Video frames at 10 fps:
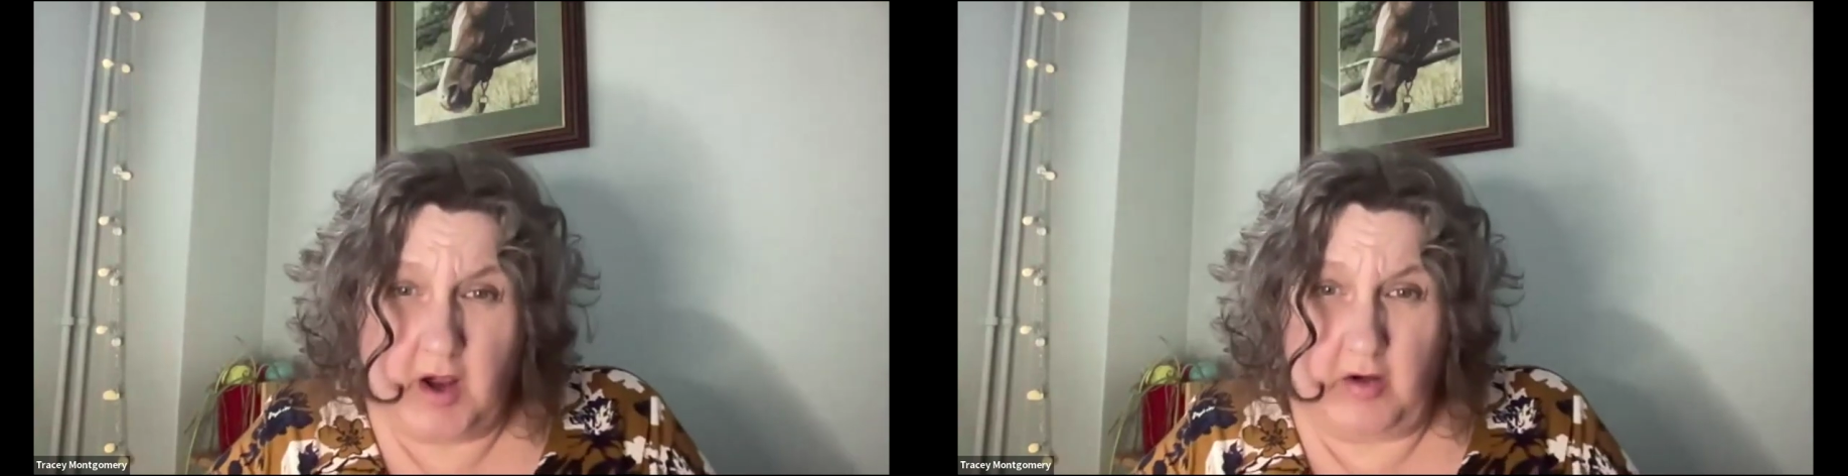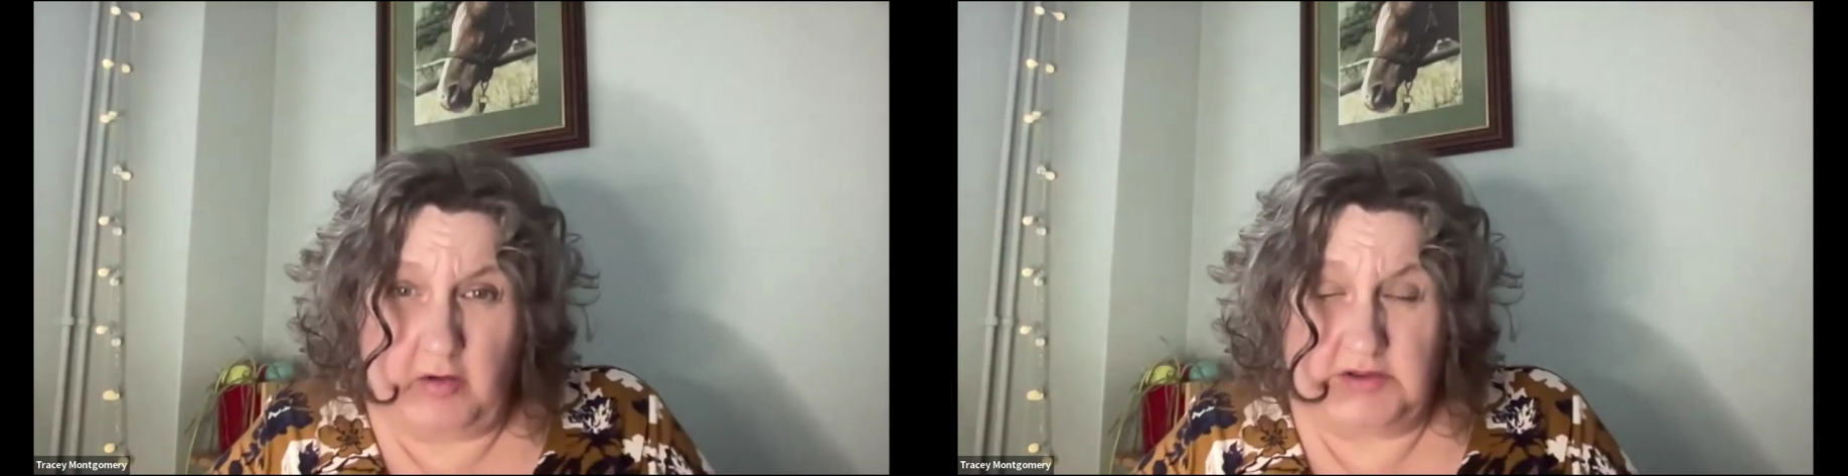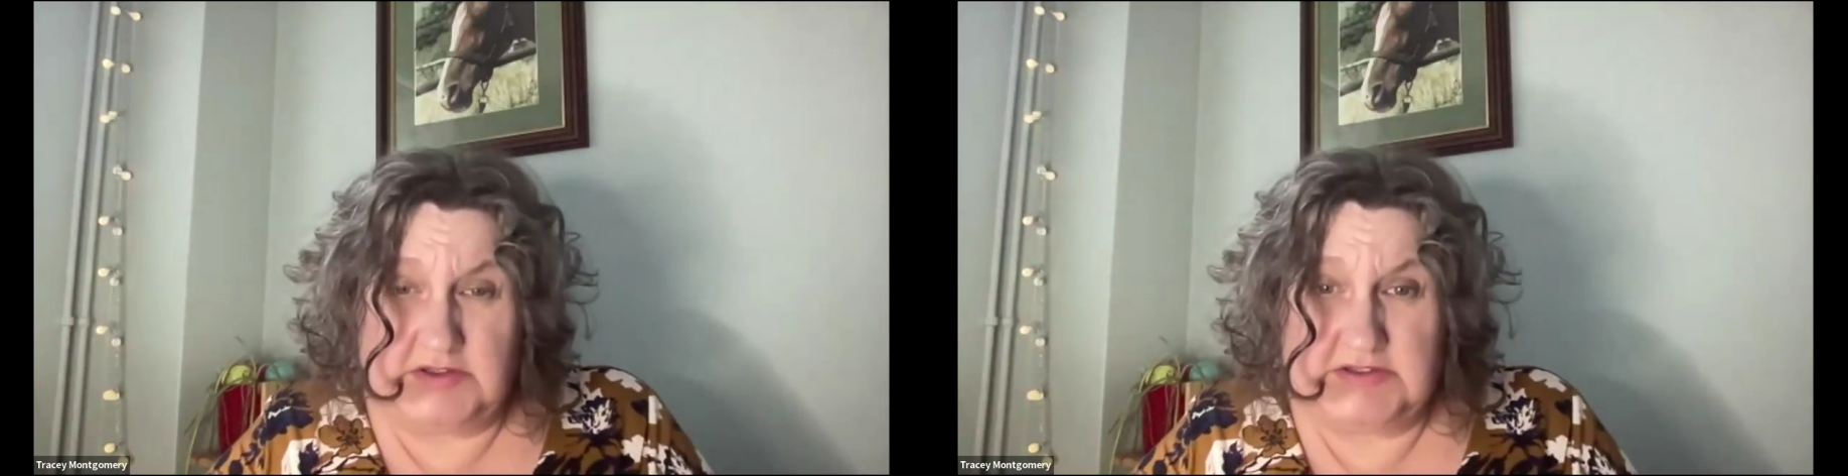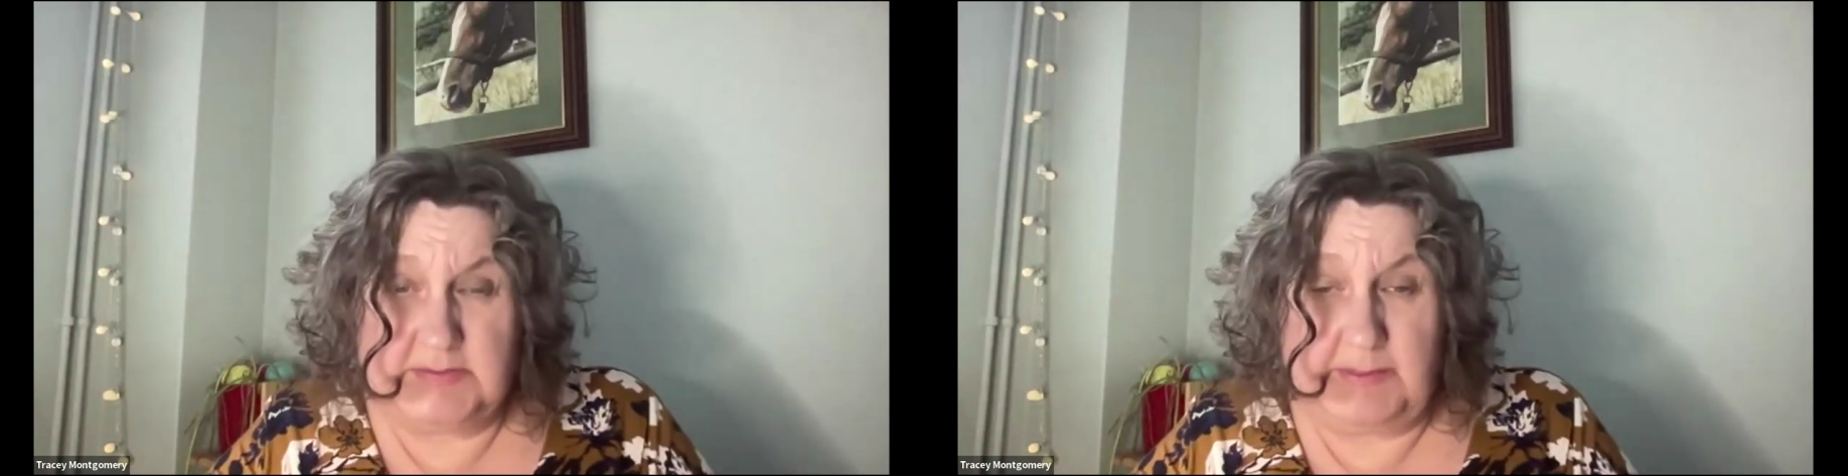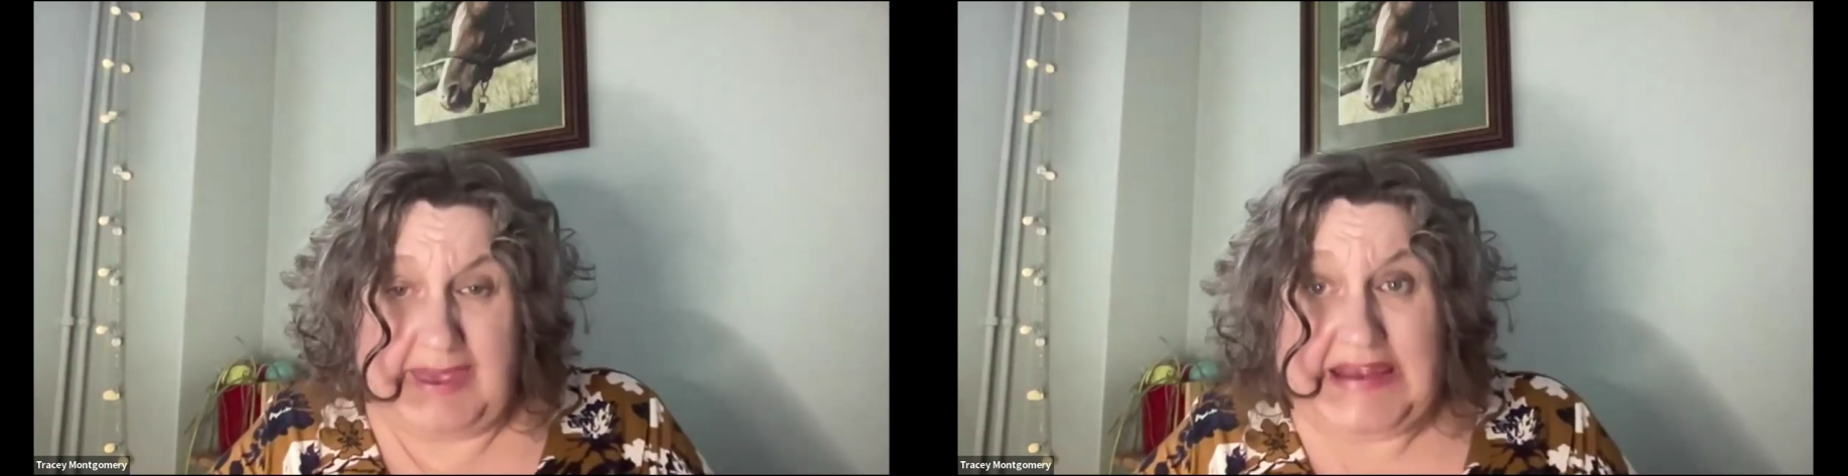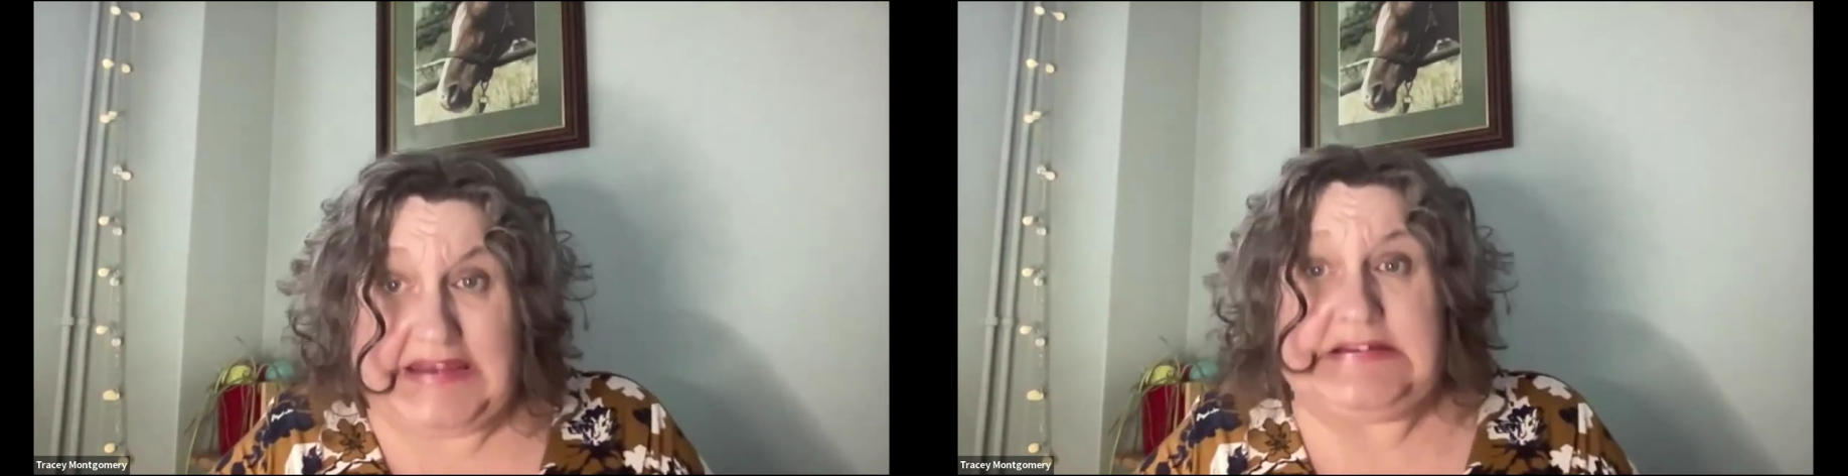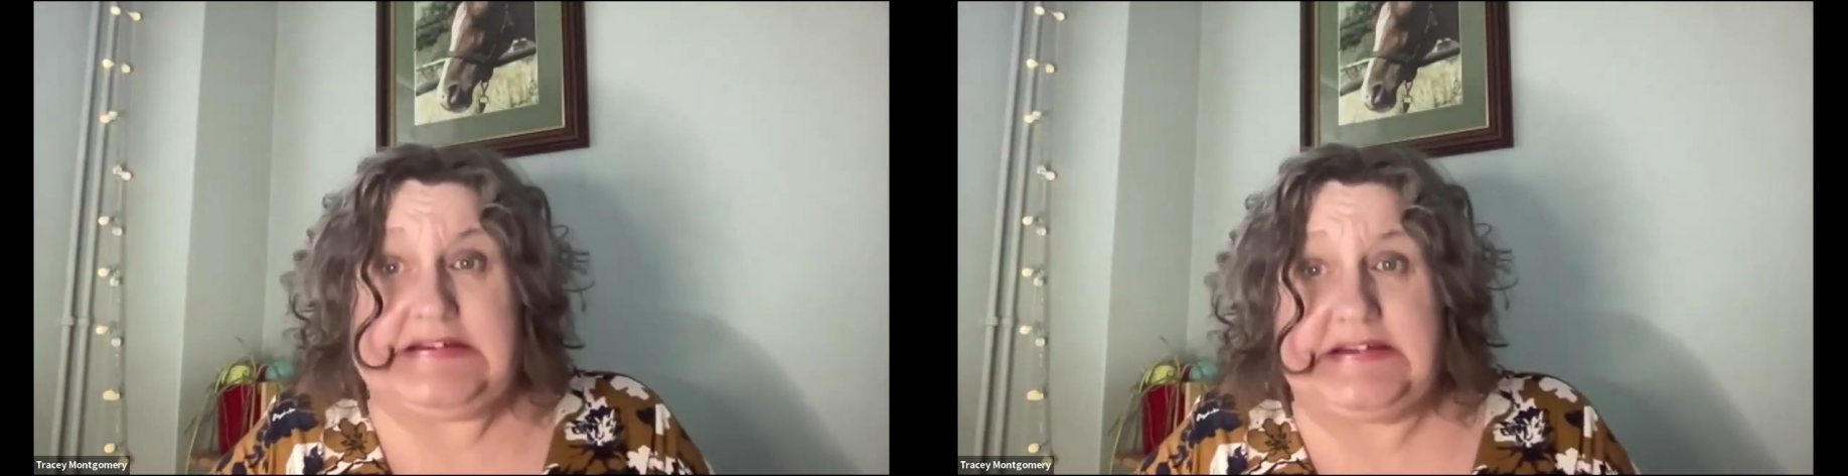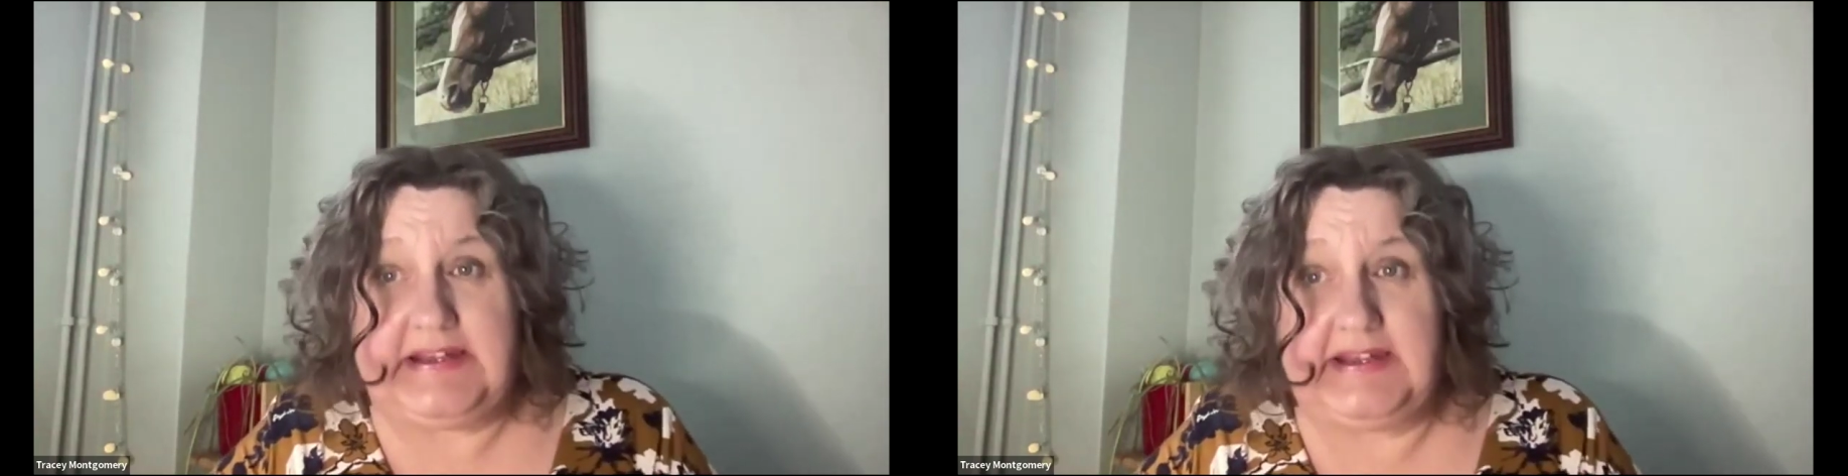on us
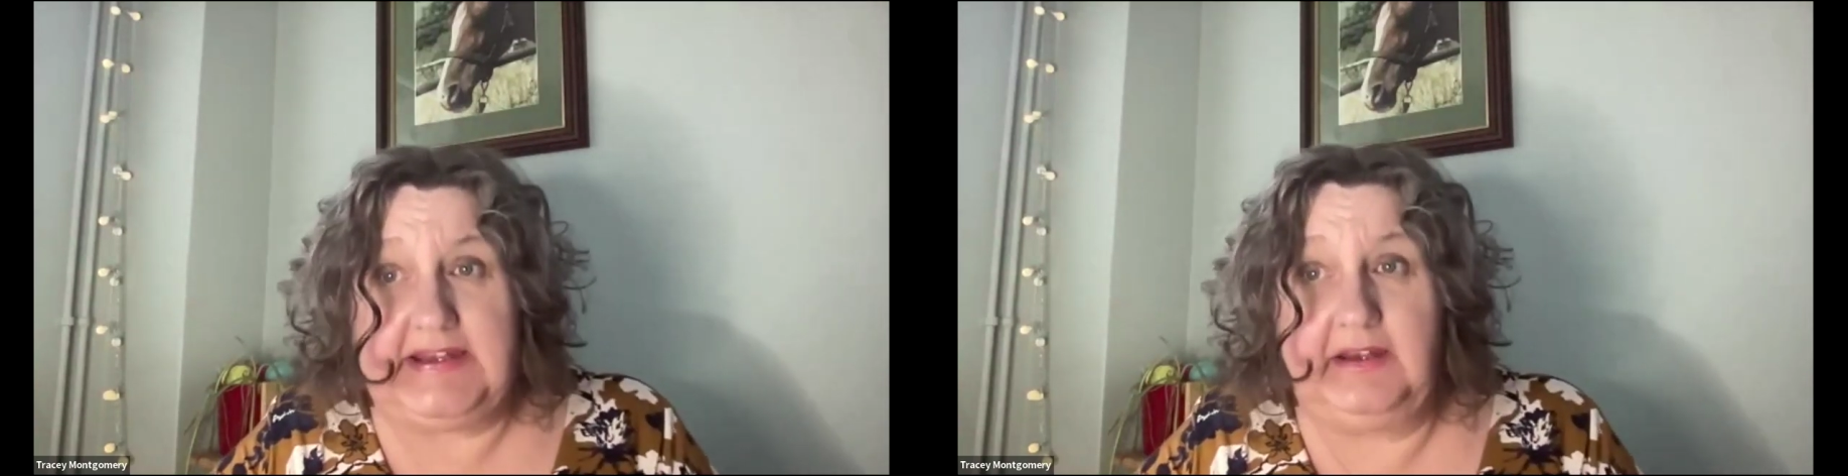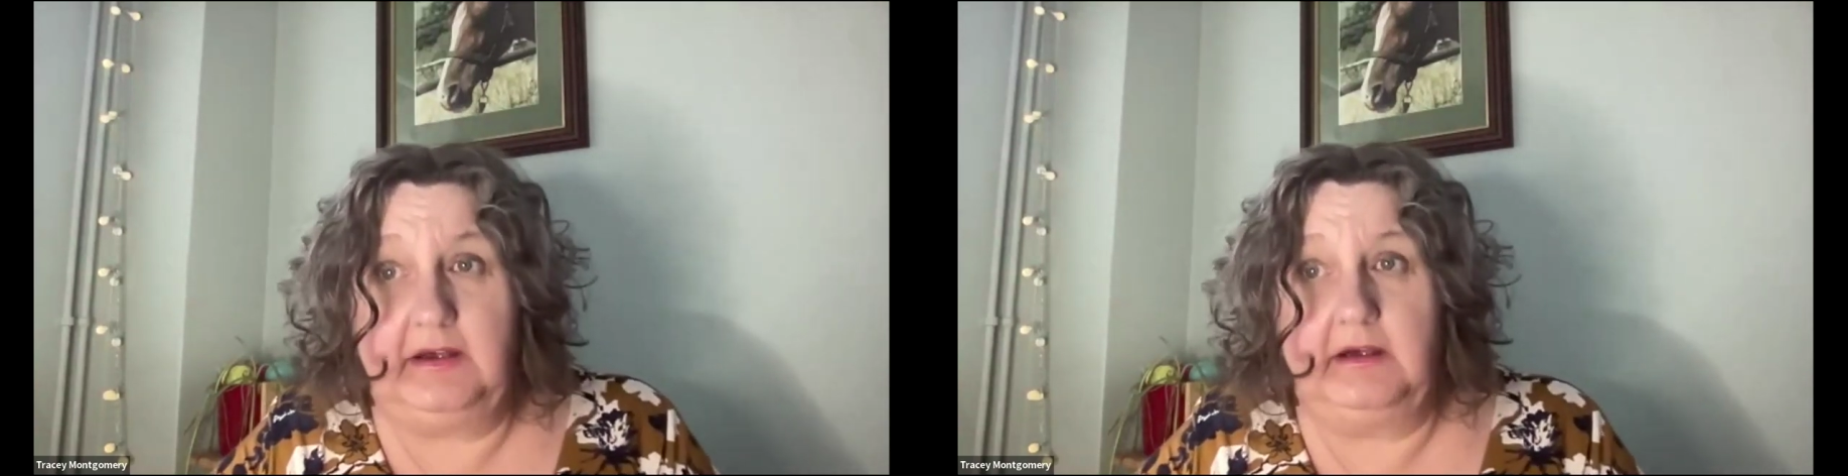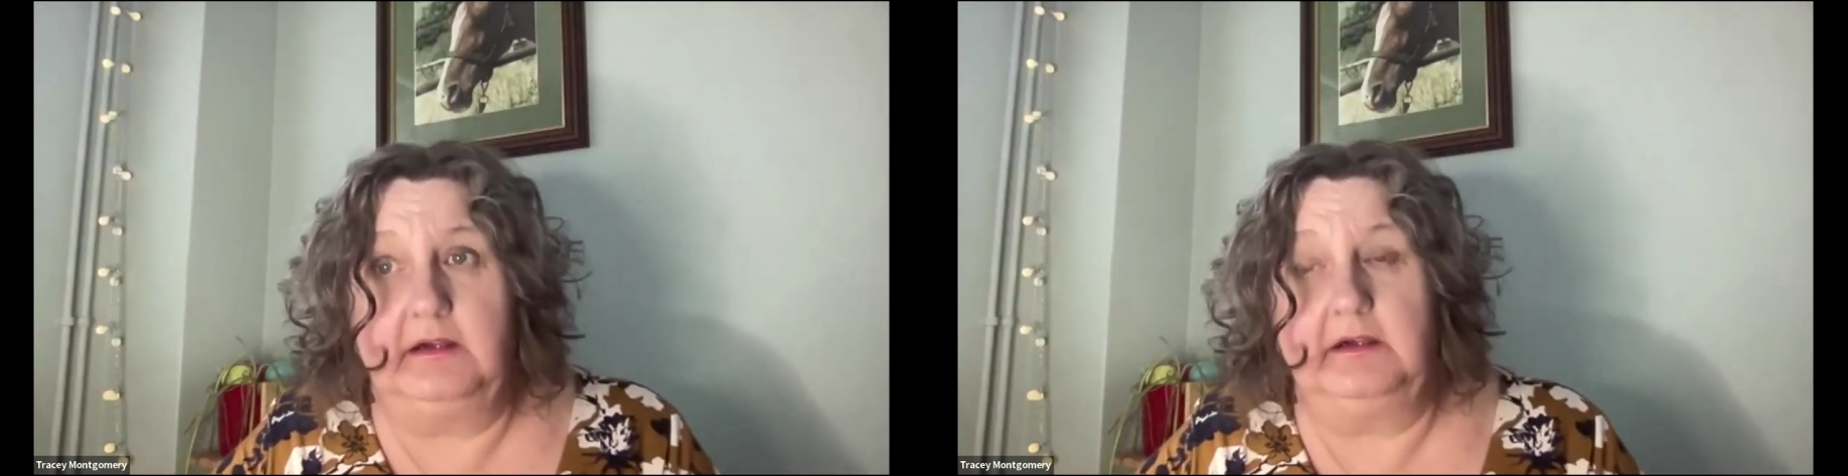depending